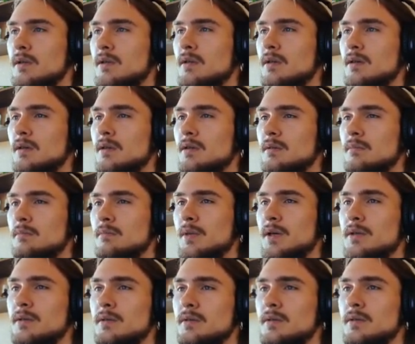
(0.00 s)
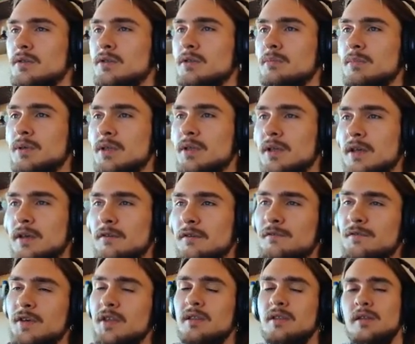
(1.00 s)
like mental addiction. But
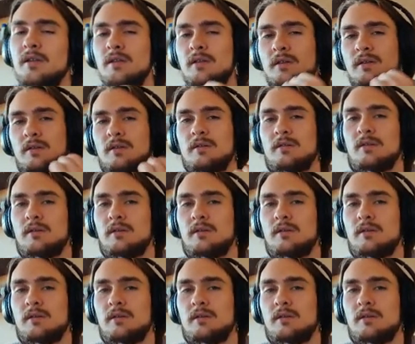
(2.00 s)
Finland